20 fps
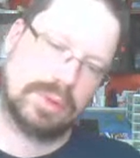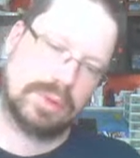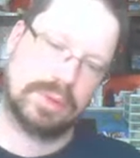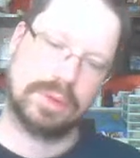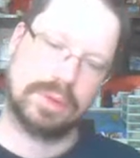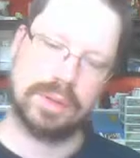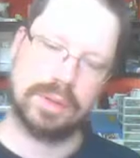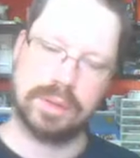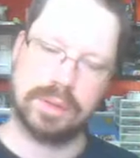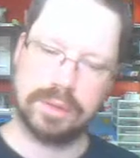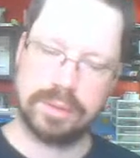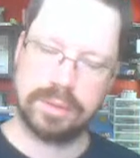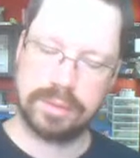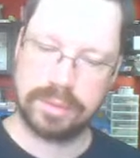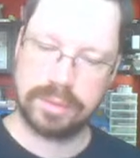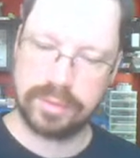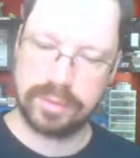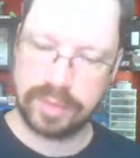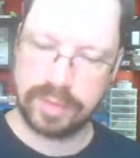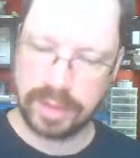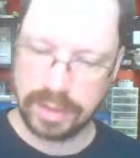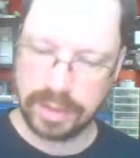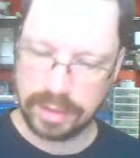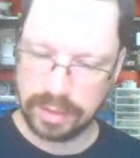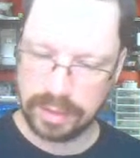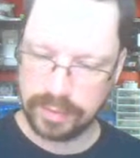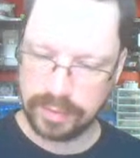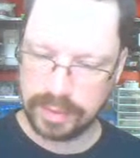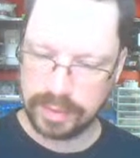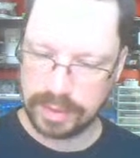Yeah, I think I'll
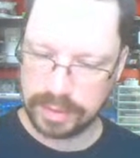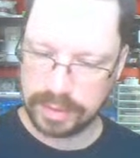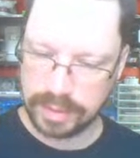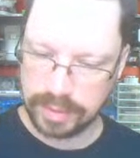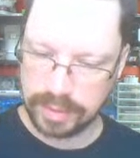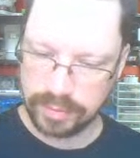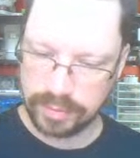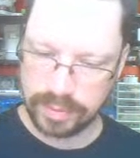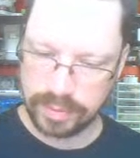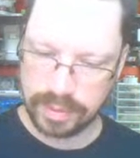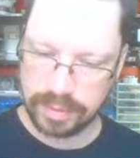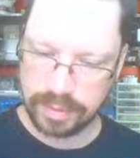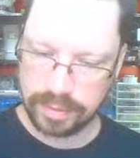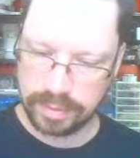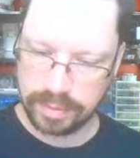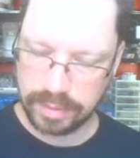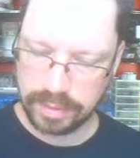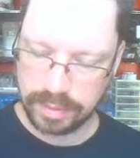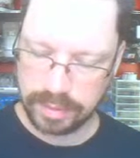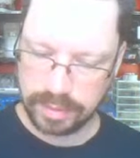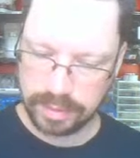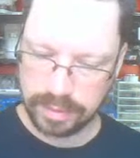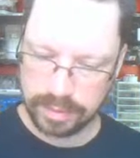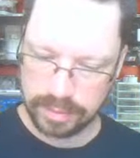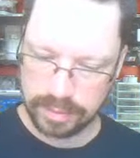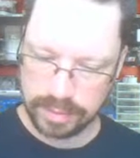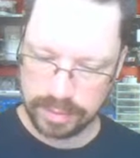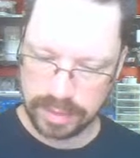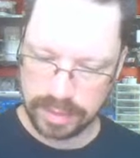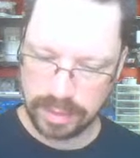leave it like that for now.
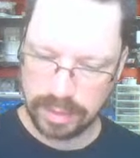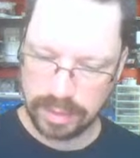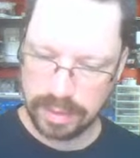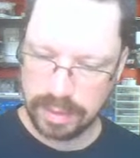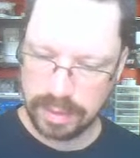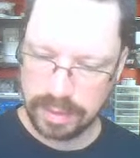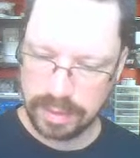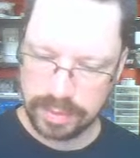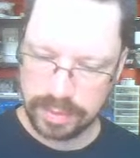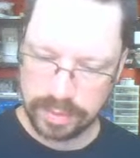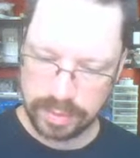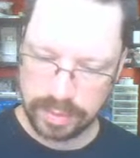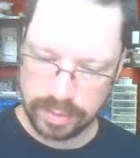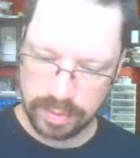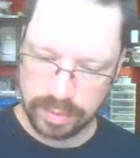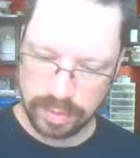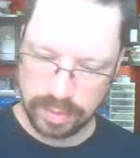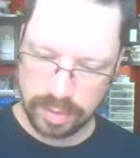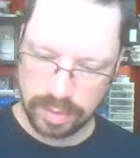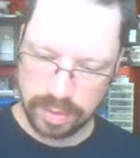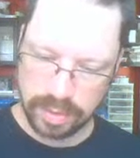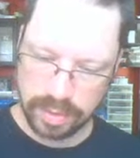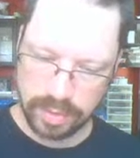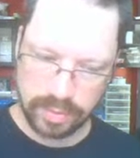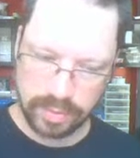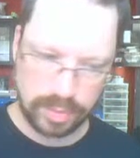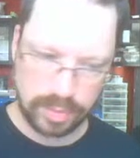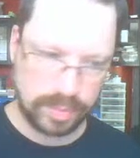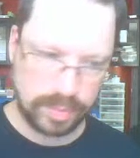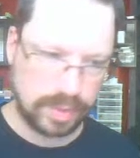Okay, so the door
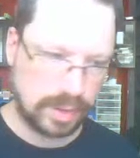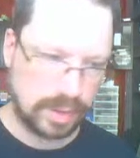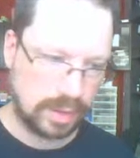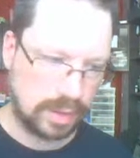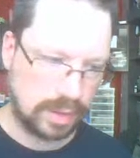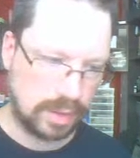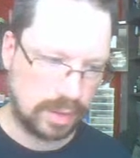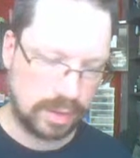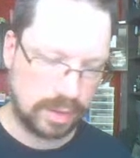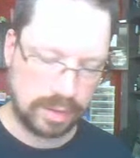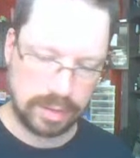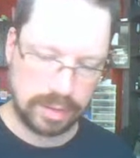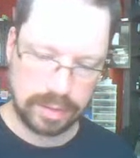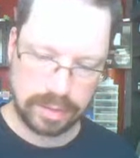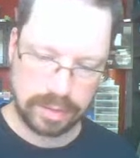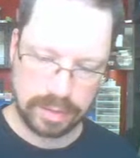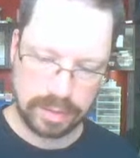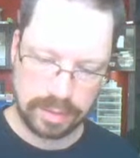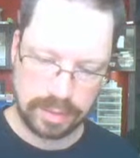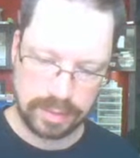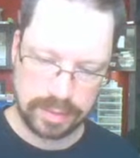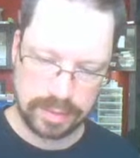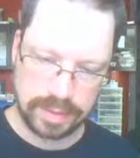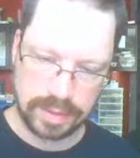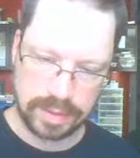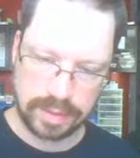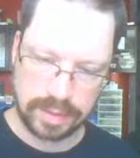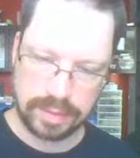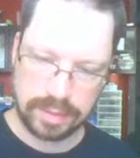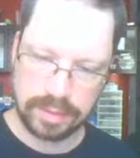will be
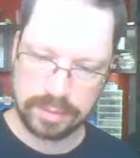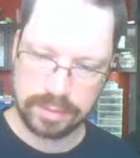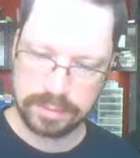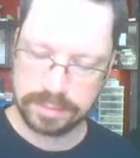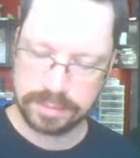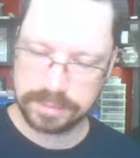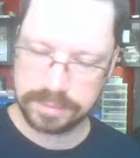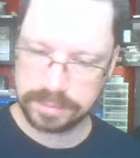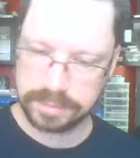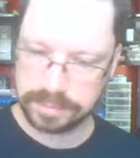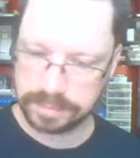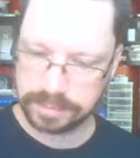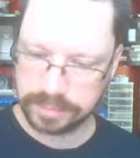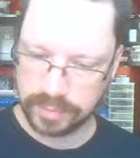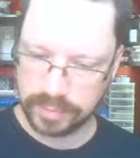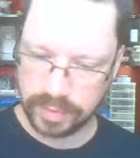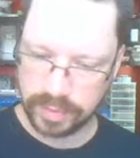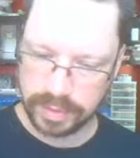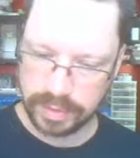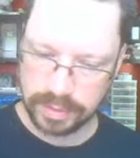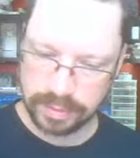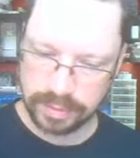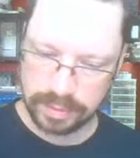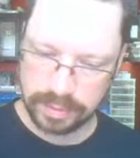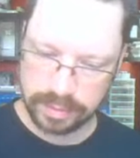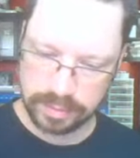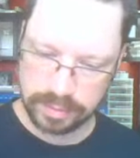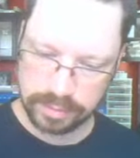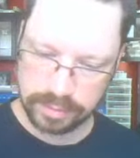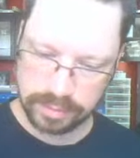inside, right?
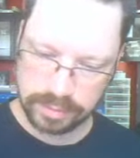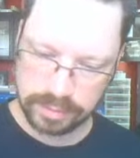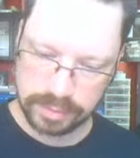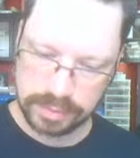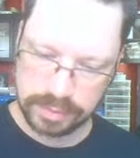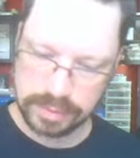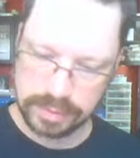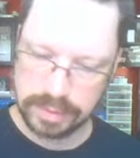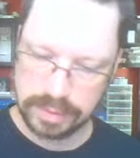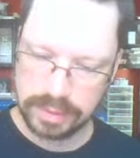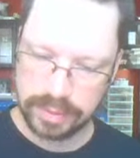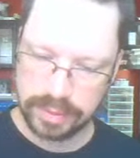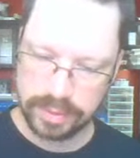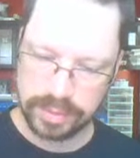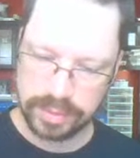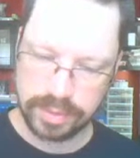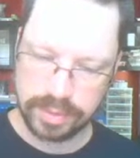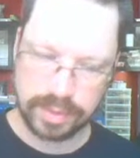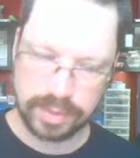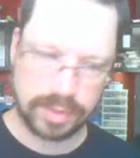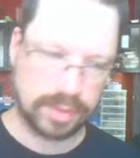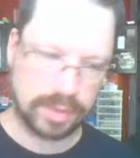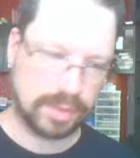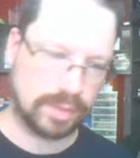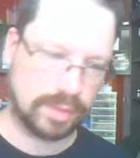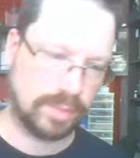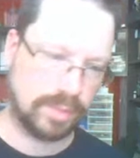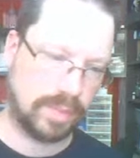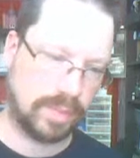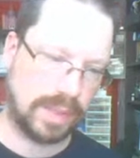There's a
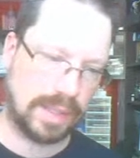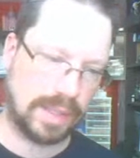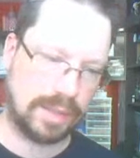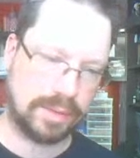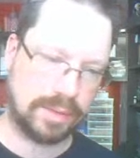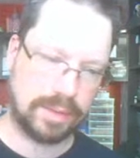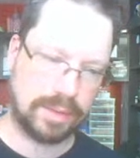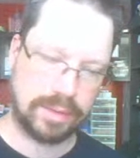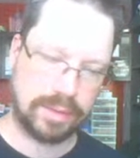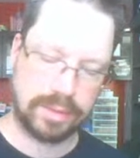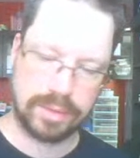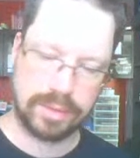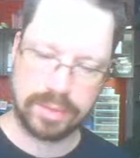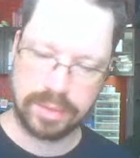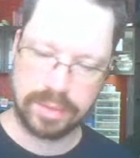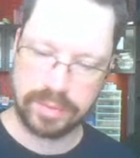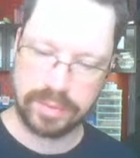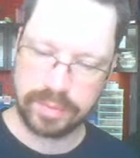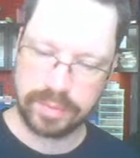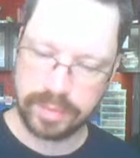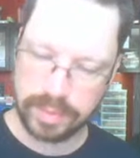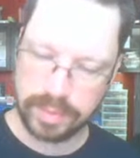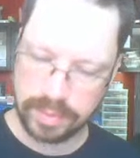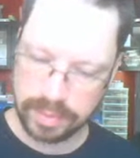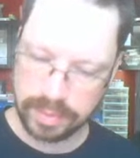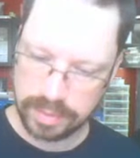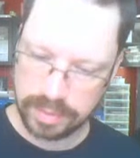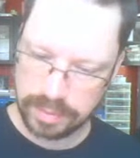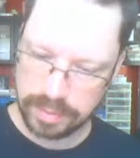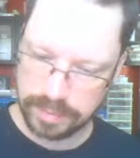path going from the
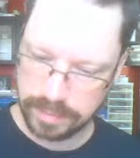door.